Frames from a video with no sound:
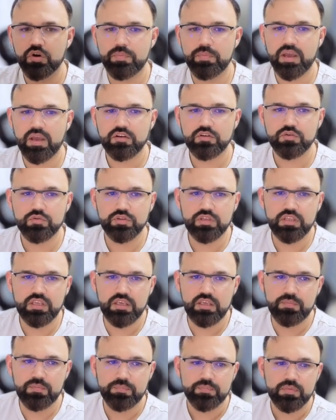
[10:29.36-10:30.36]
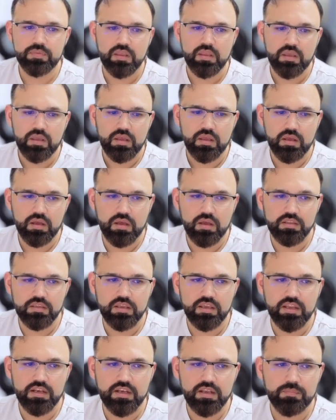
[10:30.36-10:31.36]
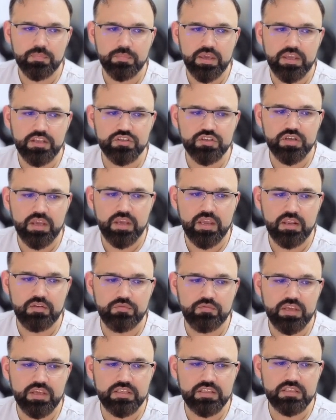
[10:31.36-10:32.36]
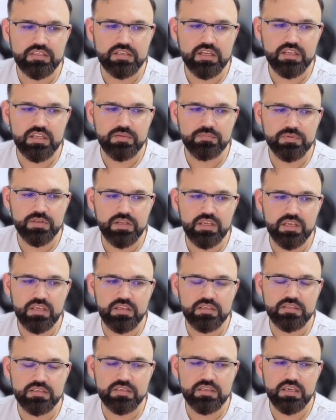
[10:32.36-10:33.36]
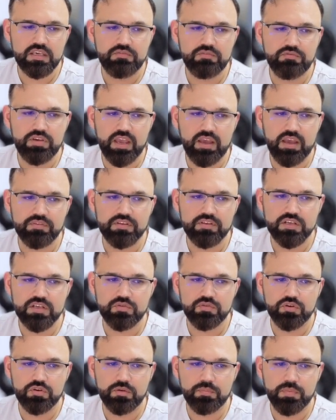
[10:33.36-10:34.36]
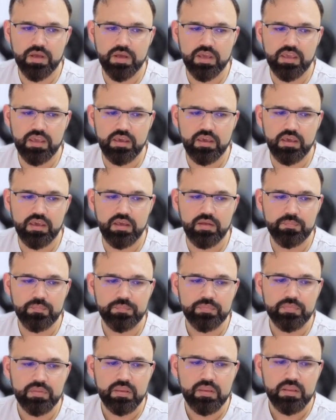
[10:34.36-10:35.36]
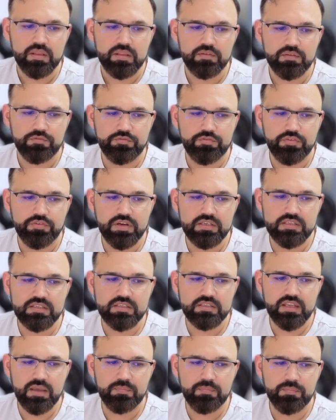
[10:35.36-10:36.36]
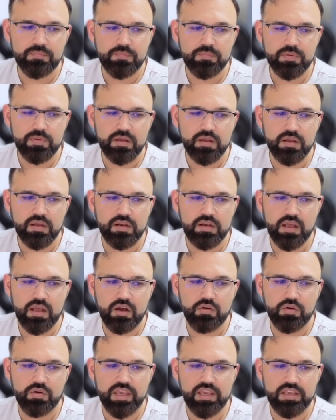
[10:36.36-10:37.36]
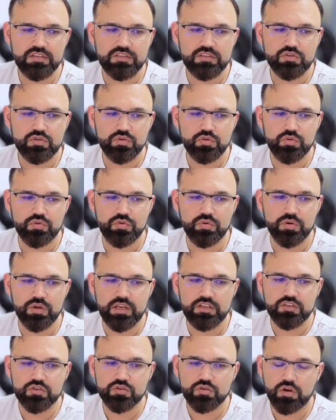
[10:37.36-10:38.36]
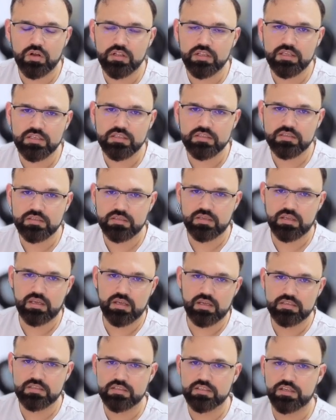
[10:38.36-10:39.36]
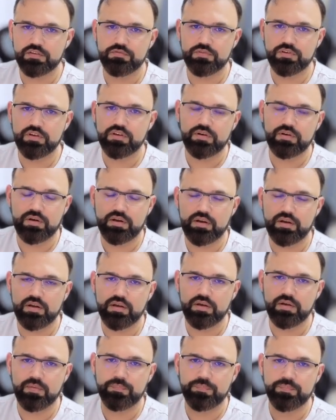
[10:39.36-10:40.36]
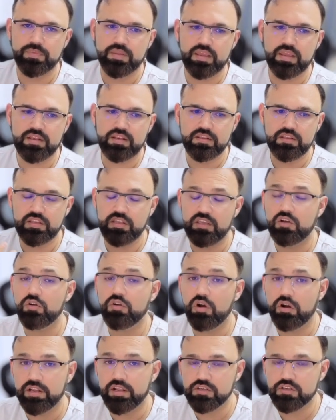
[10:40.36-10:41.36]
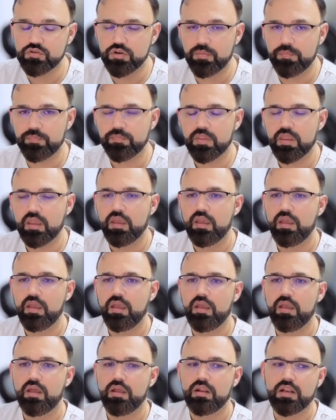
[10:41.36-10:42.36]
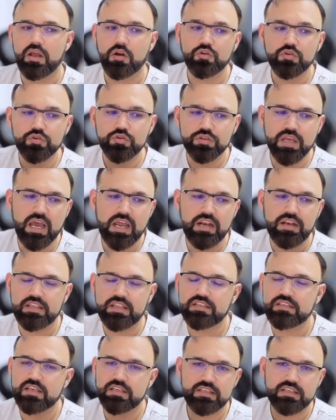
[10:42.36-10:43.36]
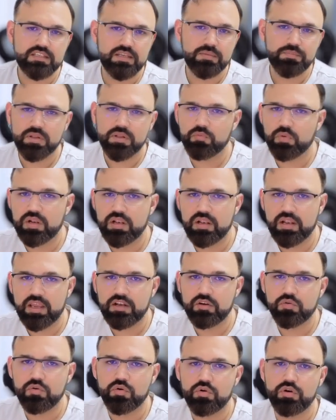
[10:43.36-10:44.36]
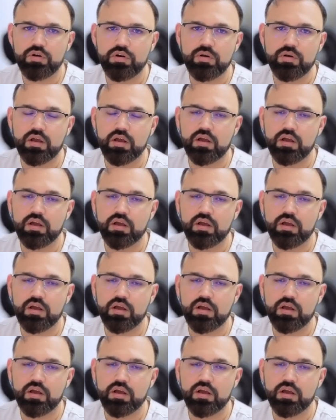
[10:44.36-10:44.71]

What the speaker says: back to the GitHub page, and we can simply see we have the server.py here. The first step now is to install this server in the Claude desktop. Now to do that, it's just a simple one-line code